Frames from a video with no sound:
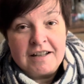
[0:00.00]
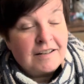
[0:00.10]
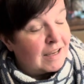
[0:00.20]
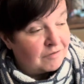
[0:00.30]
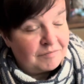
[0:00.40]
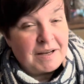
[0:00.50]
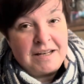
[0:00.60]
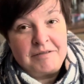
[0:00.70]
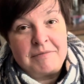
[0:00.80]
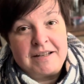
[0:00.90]
Haven't made
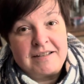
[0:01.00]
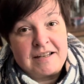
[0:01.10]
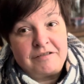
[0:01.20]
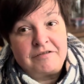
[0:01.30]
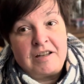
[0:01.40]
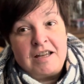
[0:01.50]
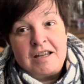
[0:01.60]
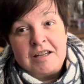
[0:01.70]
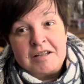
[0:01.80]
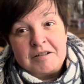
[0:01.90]
it myself,
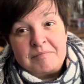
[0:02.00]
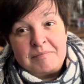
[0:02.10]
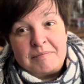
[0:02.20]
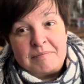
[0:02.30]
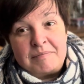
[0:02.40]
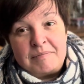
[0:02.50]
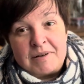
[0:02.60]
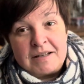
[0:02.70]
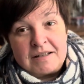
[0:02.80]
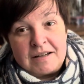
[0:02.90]

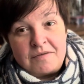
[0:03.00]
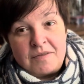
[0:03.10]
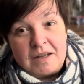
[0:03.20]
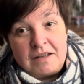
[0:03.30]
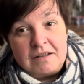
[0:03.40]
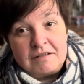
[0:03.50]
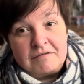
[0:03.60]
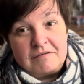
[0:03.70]
but I think